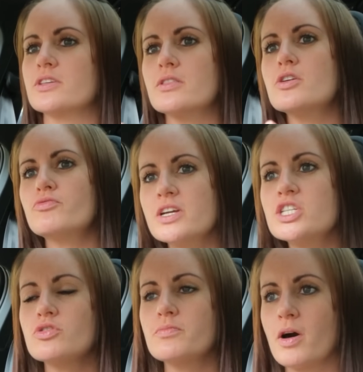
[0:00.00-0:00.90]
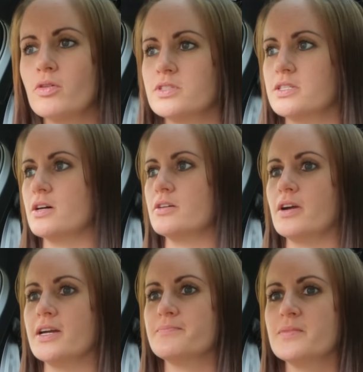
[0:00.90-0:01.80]
So the original Polestar,
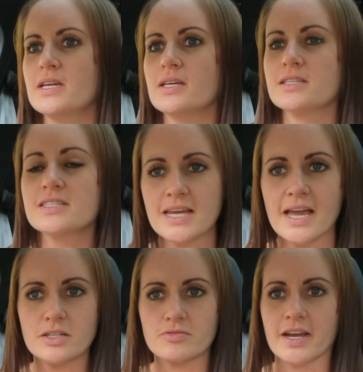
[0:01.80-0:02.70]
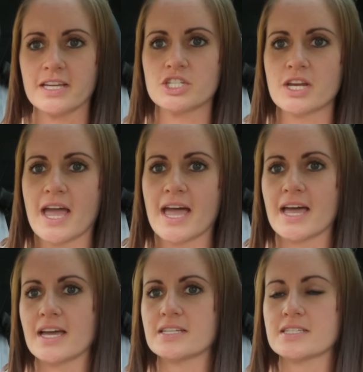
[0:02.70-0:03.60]
right, the standard range
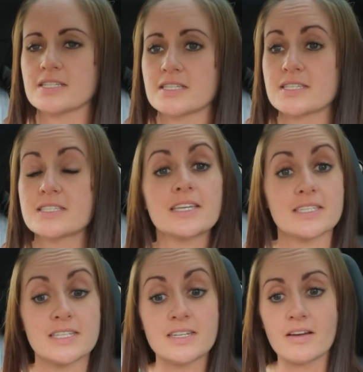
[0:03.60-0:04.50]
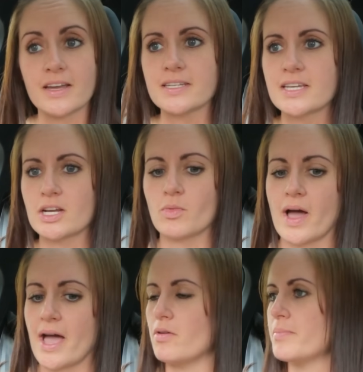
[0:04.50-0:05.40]
had 69
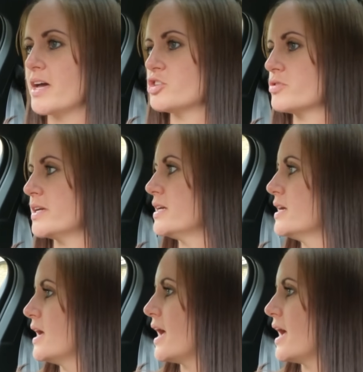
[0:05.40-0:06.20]
kilowatt hour battery,